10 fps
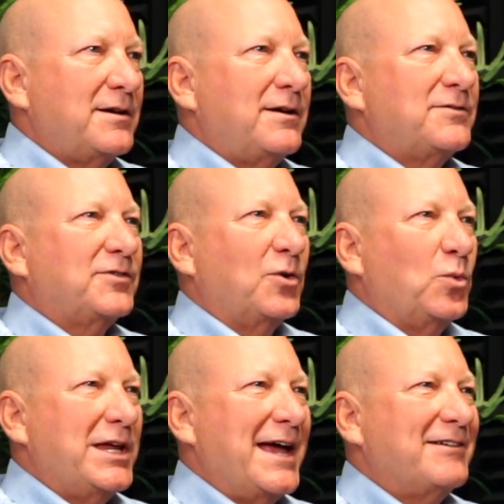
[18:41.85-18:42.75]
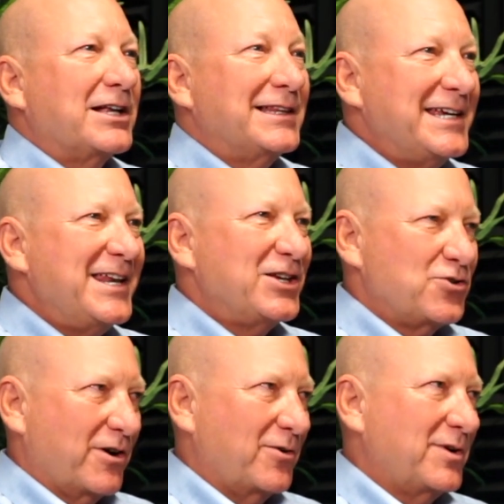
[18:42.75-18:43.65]
So we have a cleaning
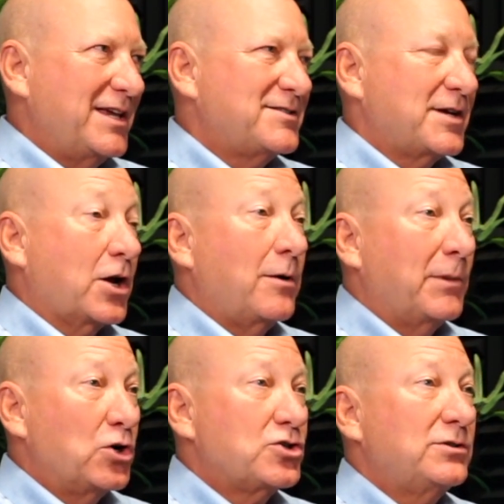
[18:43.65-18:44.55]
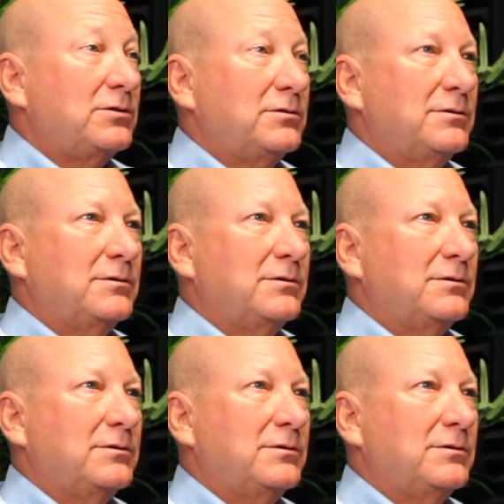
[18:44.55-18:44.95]
drone. It's a commercial